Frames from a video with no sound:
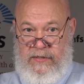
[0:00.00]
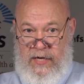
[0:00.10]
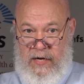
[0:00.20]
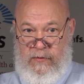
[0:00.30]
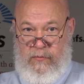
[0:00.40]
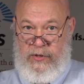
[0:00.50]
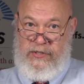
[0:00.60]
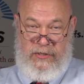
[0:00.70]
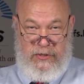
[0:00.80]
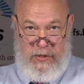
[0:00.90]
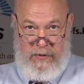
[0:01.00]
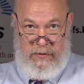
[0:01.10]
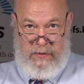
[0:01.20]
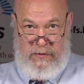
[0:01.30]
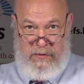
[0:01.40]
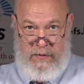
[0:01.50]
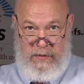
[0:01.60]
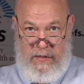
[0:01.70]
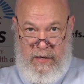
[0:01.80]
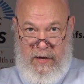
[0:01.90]
done with concern,
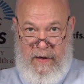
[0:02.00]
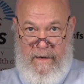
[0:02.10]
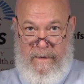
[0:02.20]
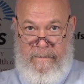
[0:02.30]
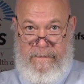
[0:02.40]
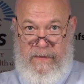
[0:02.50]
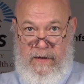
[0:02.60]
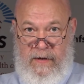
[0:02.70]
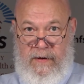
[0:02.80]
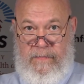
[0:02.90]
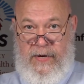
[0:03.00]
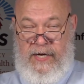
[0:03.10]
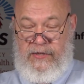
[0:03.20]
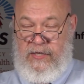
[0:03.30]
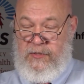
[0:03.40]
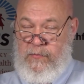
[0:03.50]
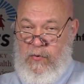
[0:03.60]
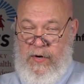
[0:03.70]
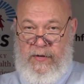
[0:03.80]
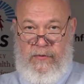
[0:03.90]
but at this
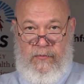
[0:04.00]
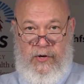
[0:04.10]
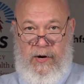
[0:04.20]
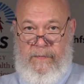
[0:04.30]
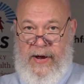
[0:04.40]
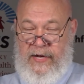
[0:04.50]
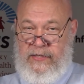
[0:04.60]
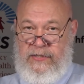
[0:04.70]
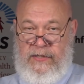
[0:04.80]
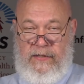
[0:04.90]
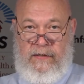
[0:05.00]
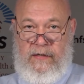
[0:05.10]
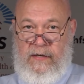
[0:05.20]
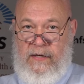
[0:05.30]
point we are balancing